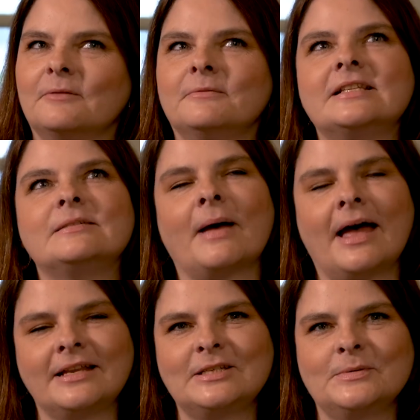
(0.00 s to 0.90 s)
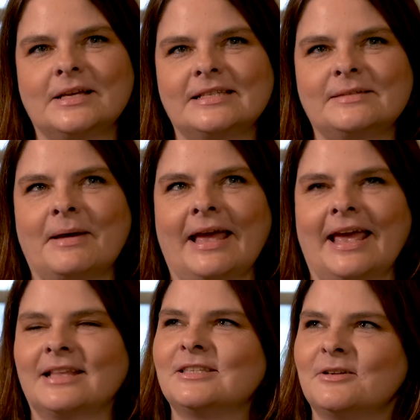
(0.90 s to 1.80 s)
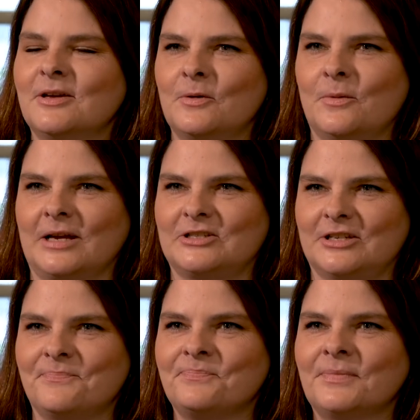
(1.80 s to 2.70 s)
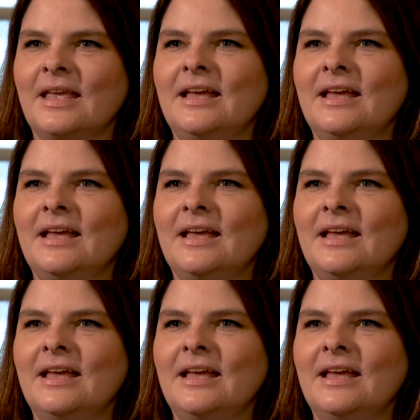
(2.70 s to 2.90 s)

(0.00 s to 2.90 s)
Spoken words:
respond to us by answering a question.